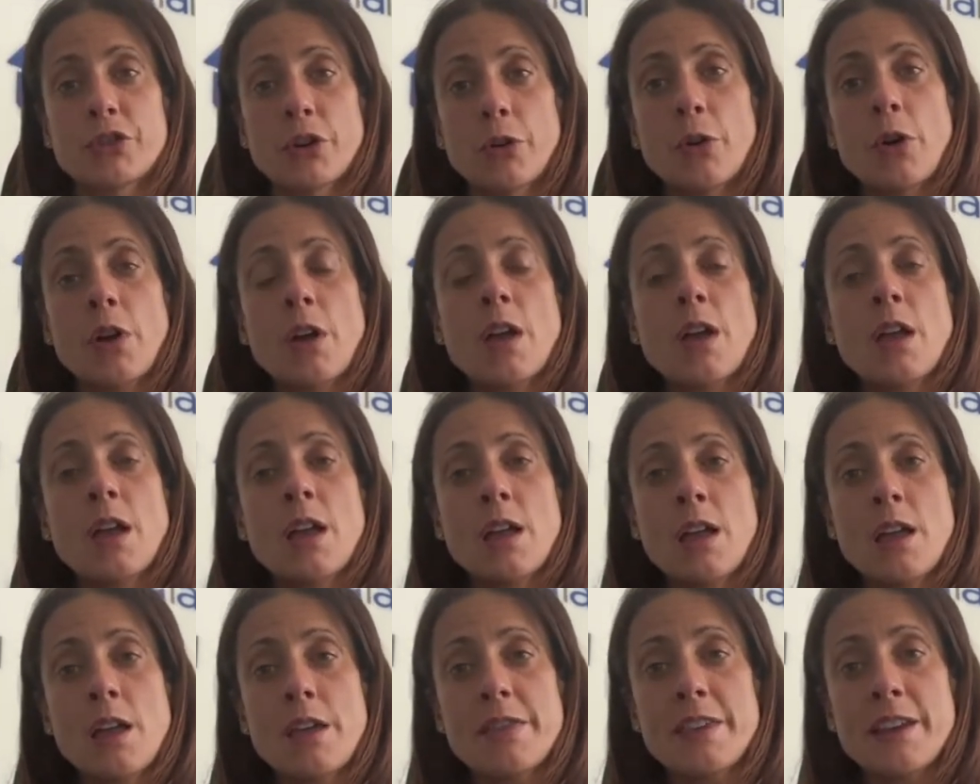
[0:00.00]
So
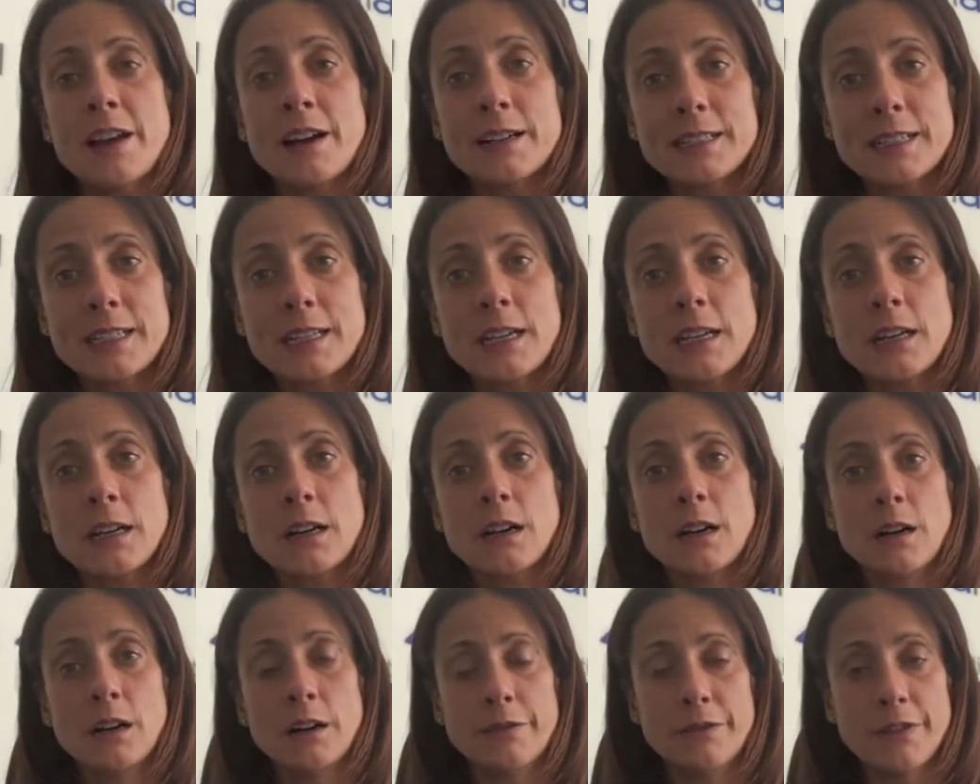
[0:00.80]
the
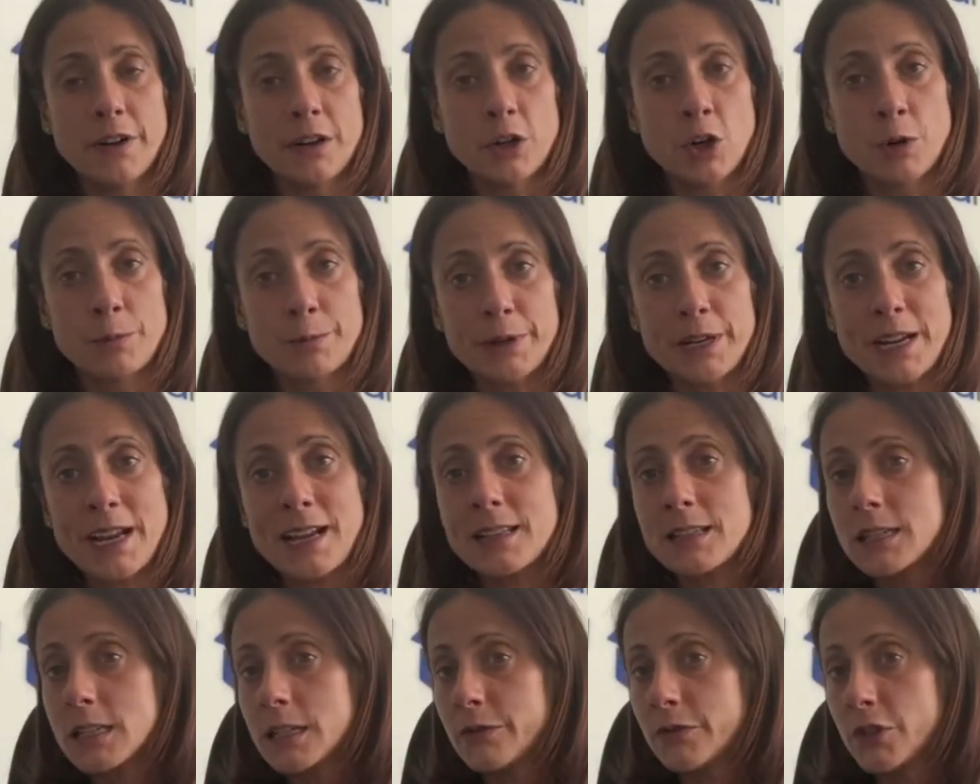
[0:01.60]
idea of
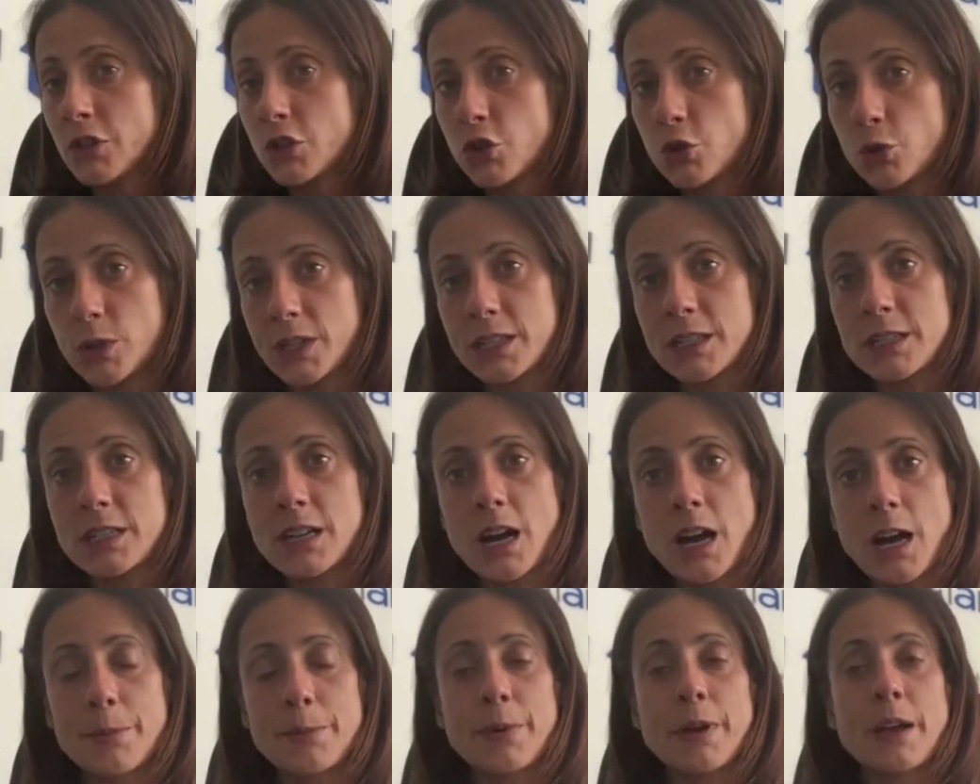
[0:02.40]
comprehensive, a
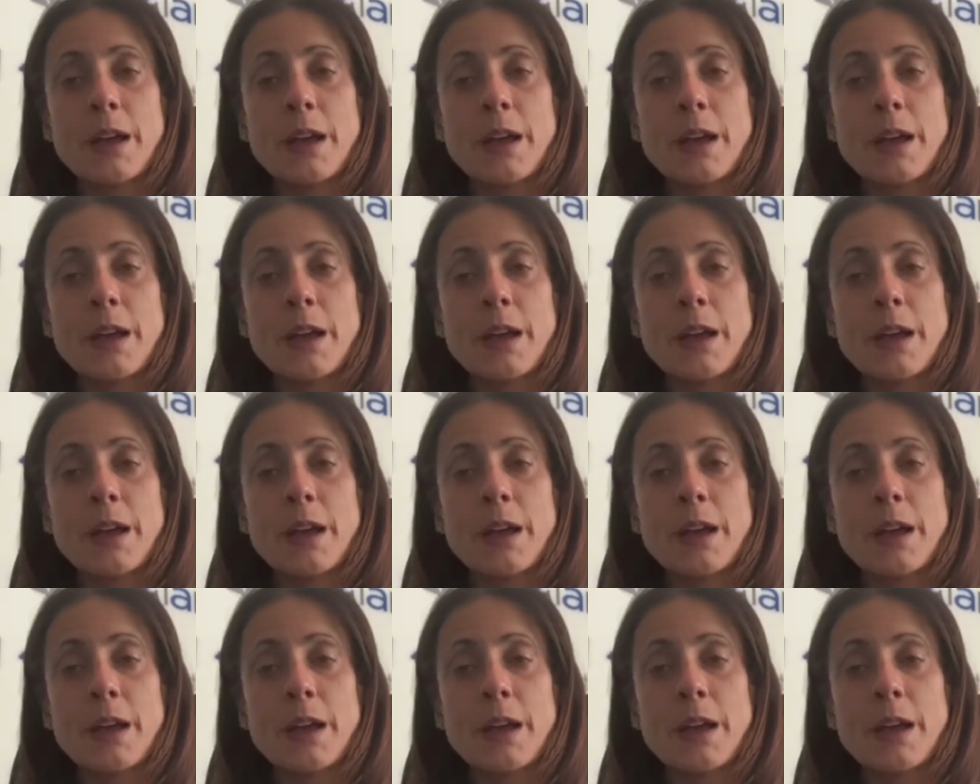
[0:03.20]
joined